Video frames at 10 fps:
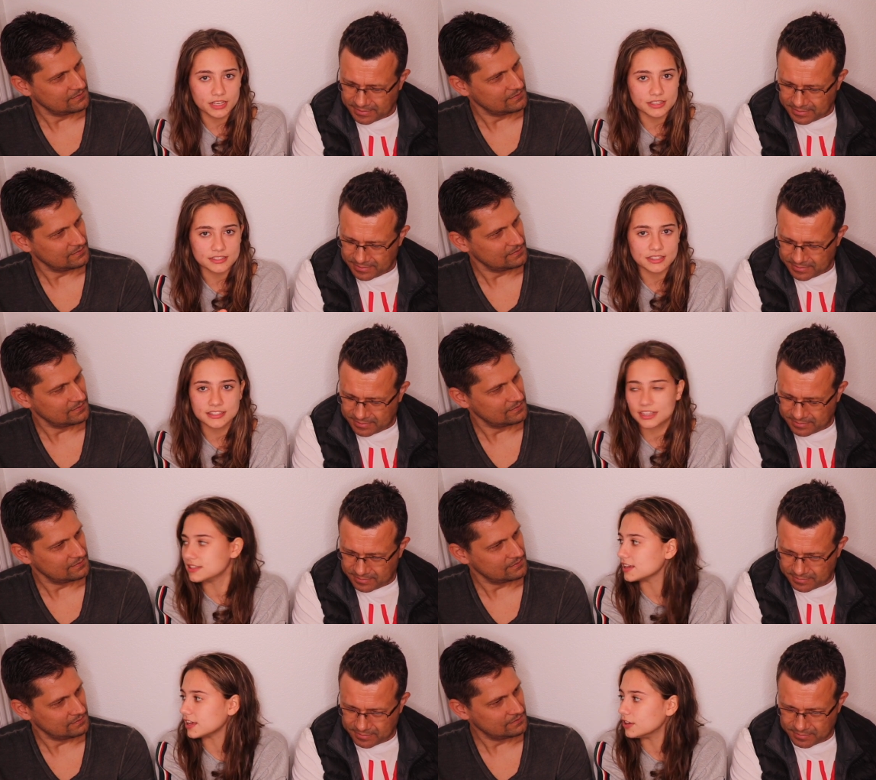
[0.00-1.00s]
Speaker 1: because in a
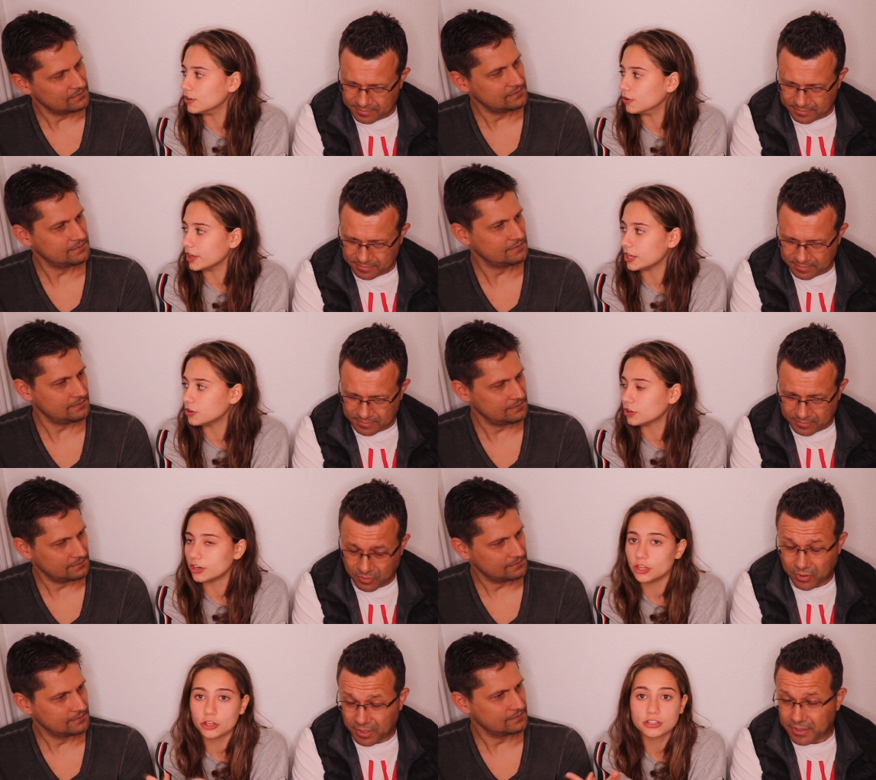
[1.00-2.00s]
sense, like you know, like mm-hmm. you're
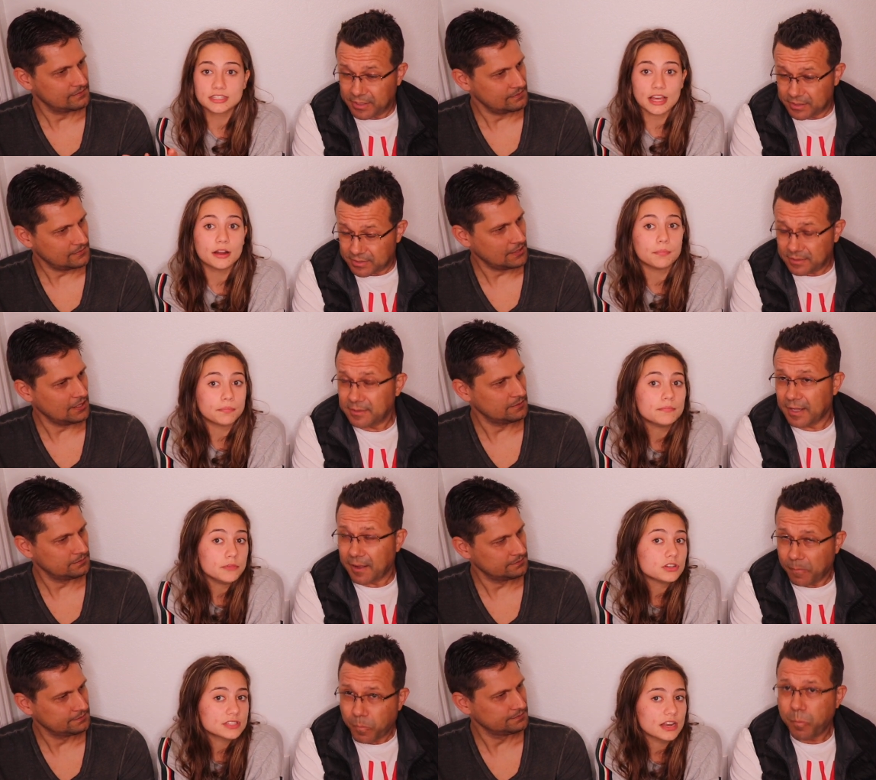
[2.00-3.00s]
oh, you're set up yeah.
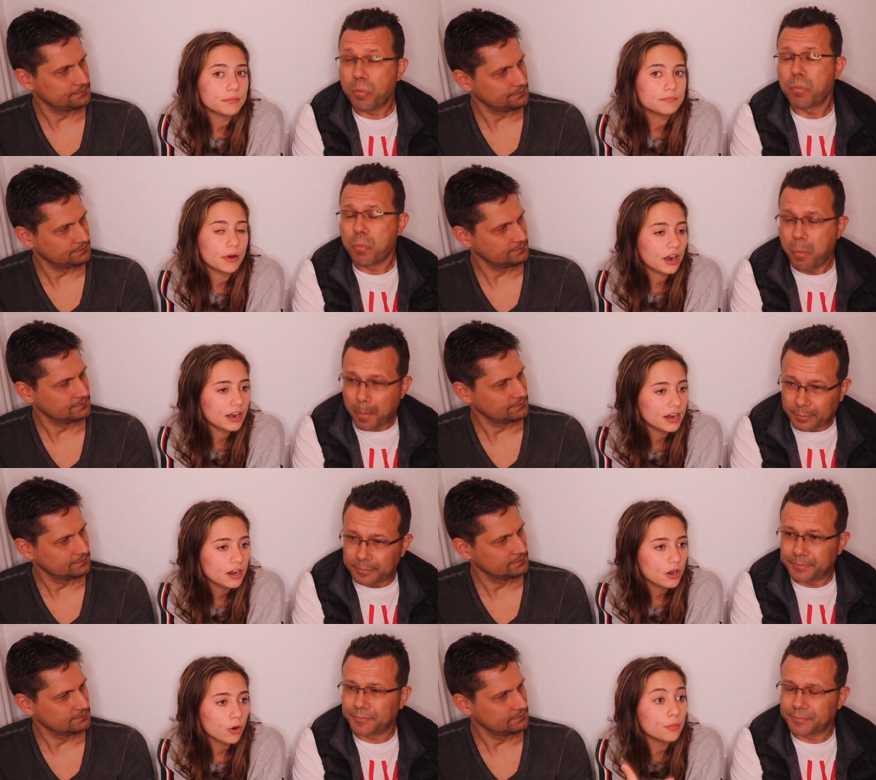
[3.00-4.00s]
you're set apart
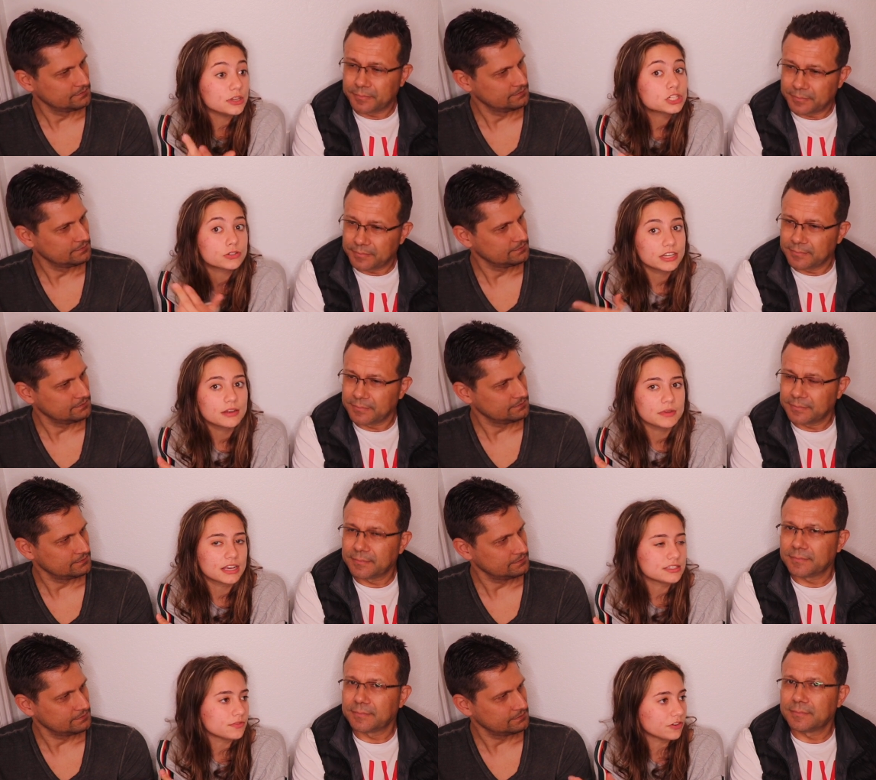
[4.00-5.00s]
or mistreated
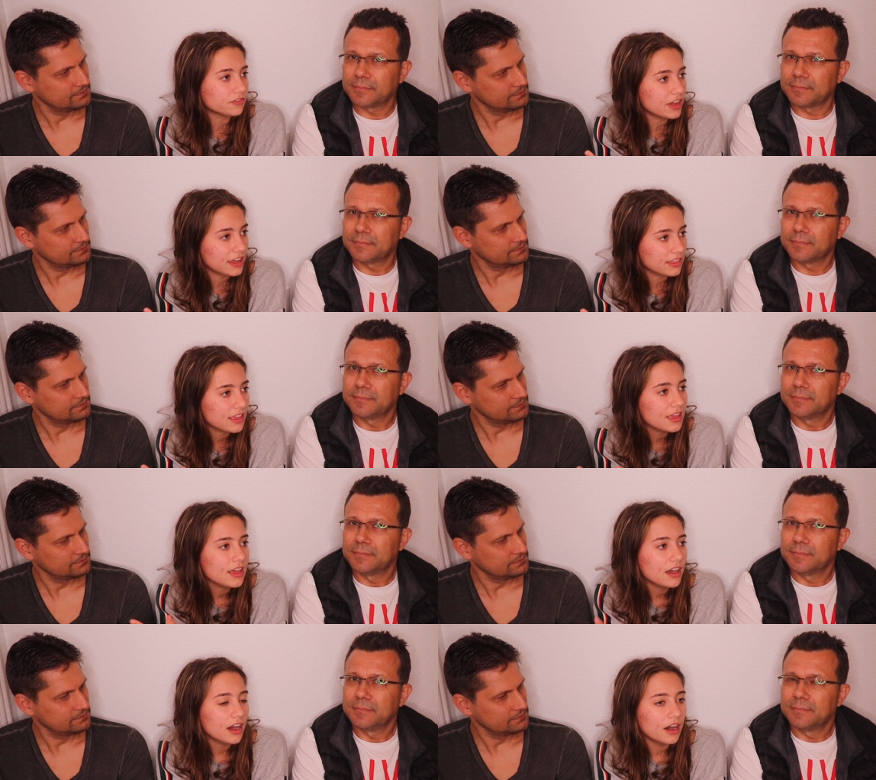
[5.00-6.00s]
because of your faith.
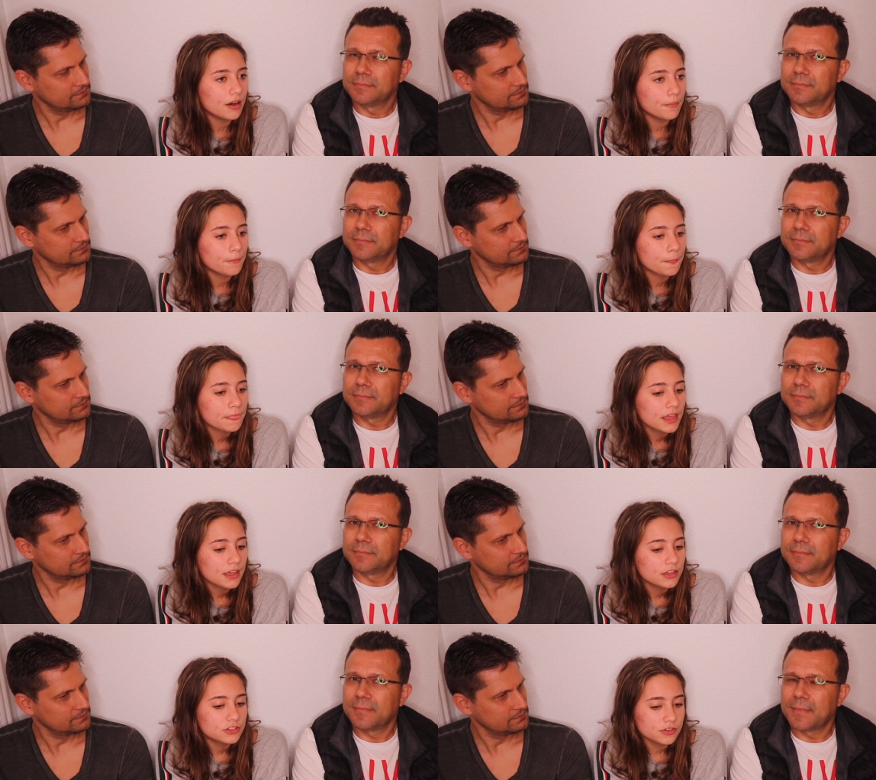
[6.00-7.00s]
Um,
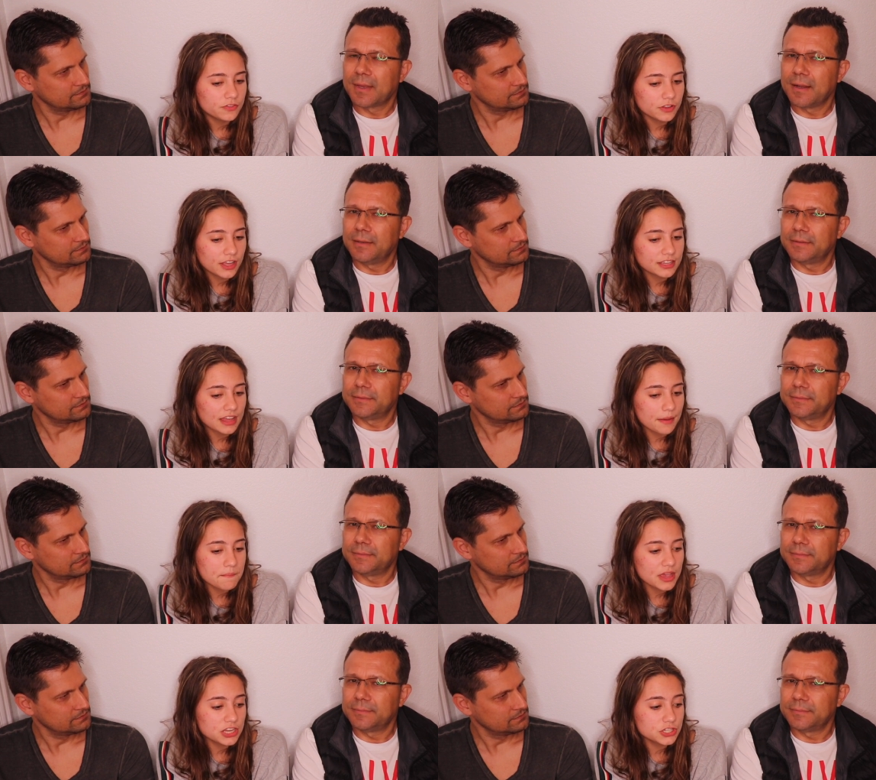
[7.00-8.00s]
do you feel like that
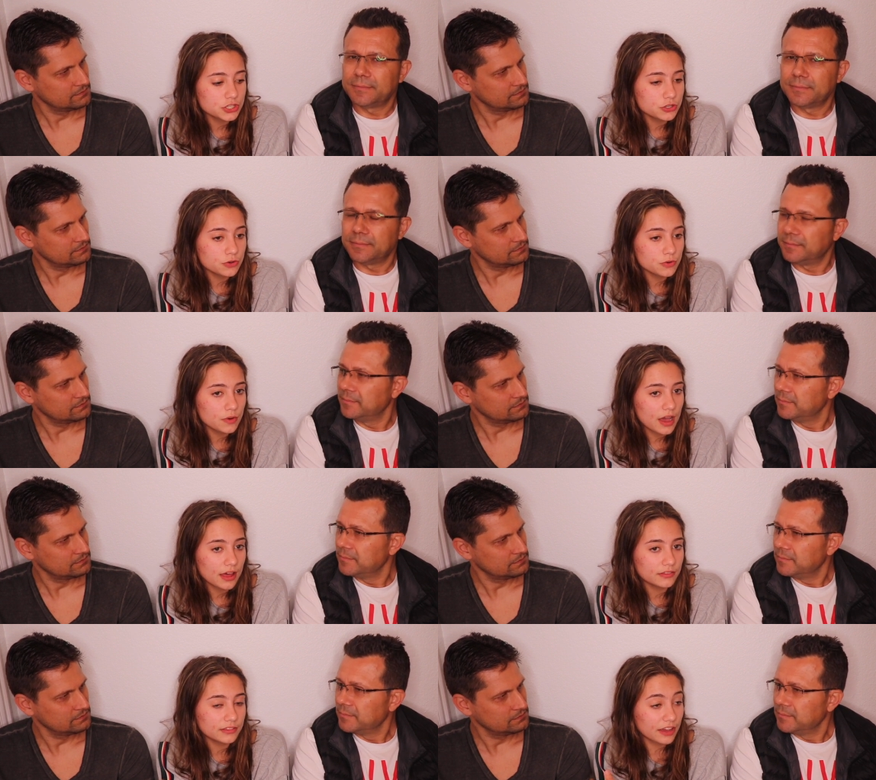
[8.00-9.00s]
made you
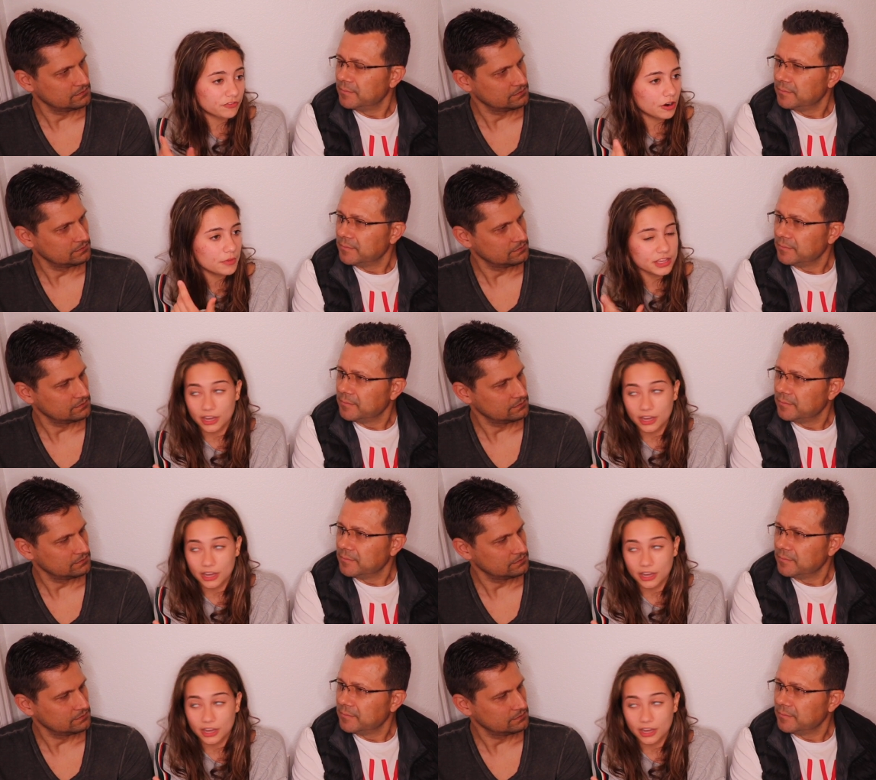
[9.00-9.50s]
like from a